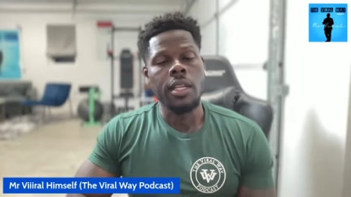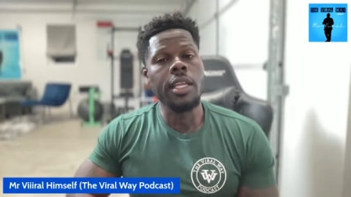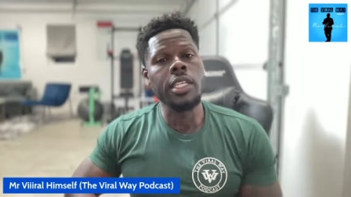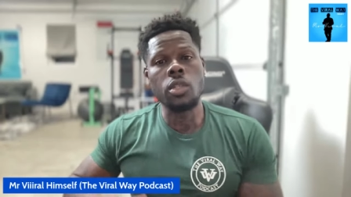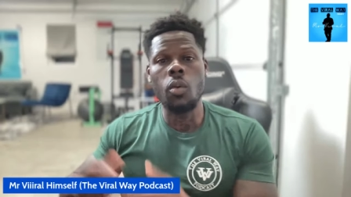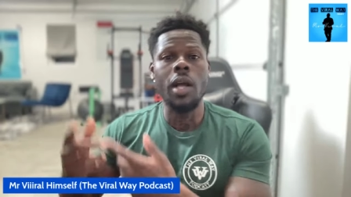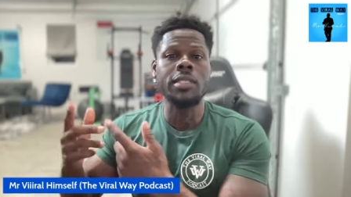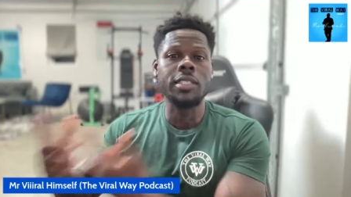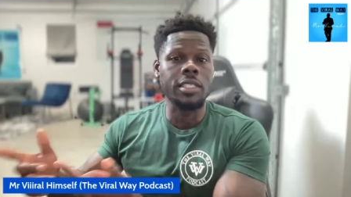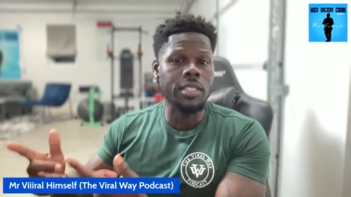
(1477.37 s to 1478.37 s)
Niggas will watch
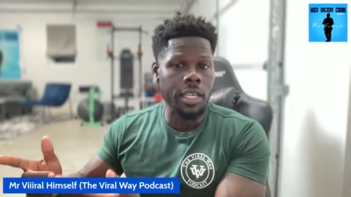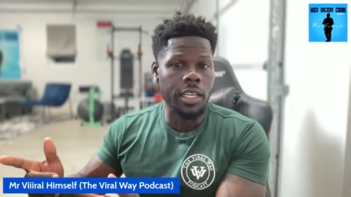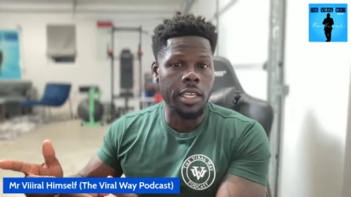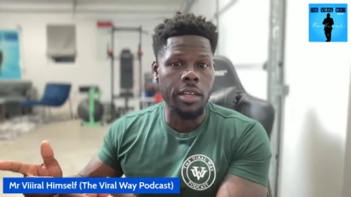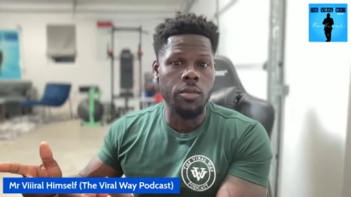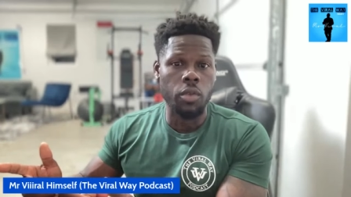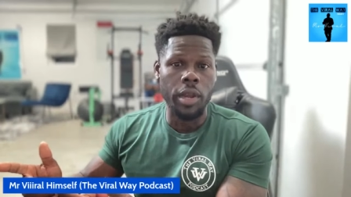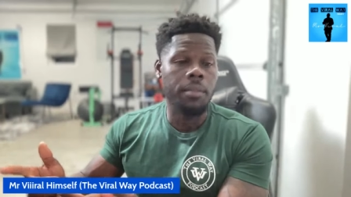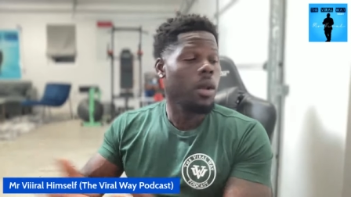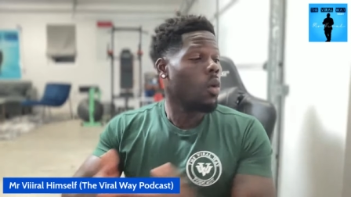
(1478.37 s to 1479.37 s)
this nigga get
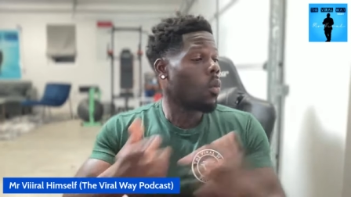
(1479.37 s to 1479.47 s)
raped,